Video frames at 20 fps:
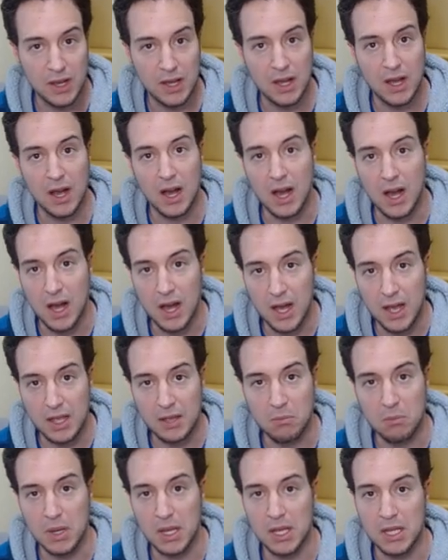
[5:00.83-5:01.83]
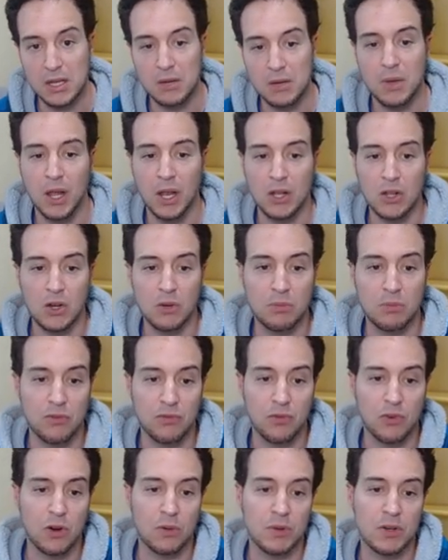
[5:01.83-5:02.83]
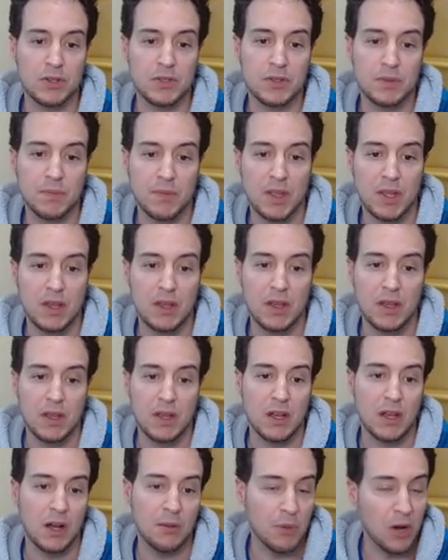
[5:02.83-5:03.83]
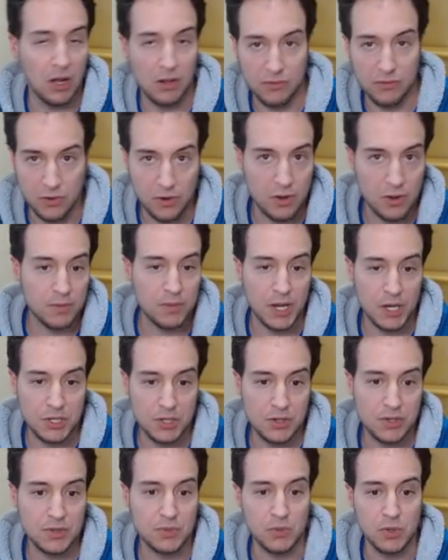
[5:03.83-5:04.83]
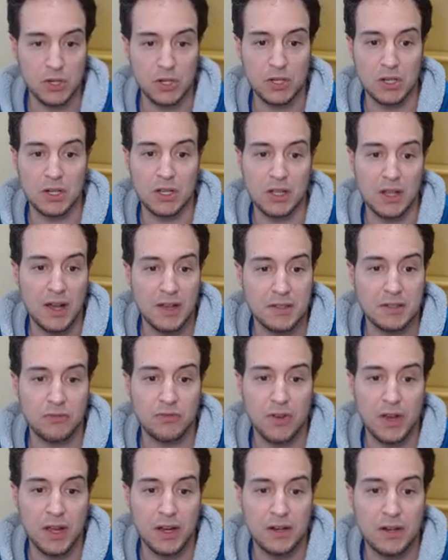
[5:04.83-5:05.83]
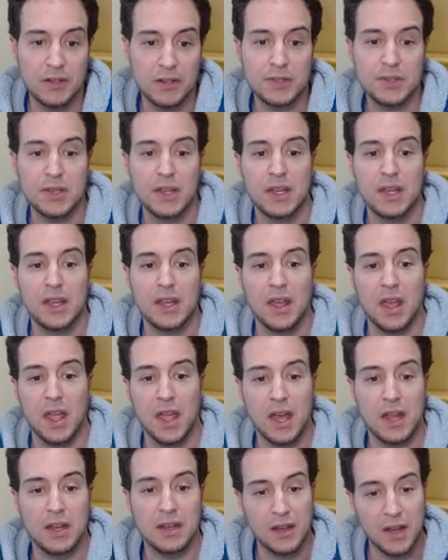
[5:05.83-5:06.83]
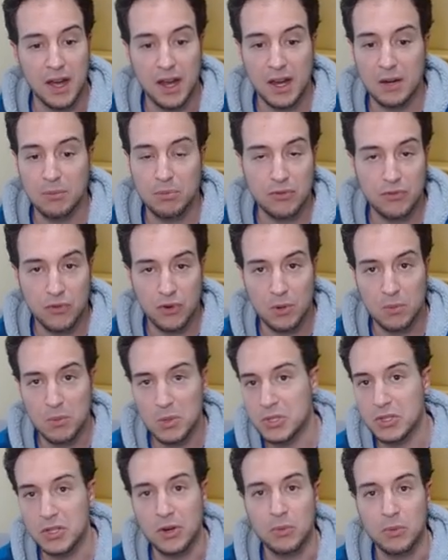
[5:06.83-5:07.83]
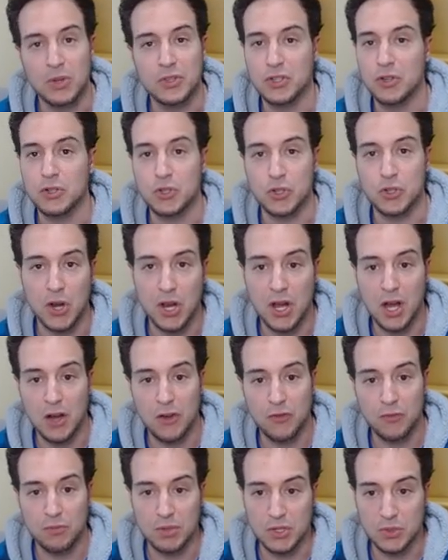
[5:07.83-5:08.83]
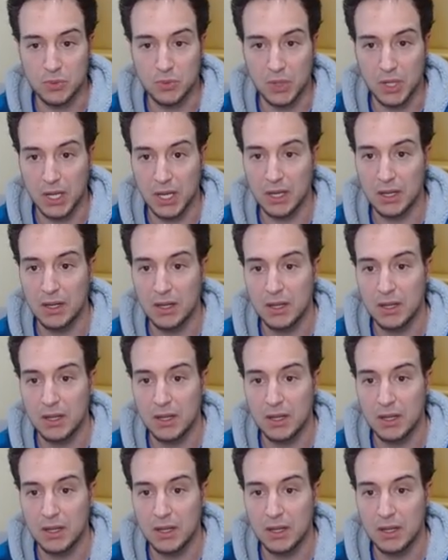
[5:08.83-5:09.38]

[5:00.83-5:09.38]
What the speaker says: high, medium, and low performers. All 4 of the measures were good classifiers, and in higher performers, there was no trade-off between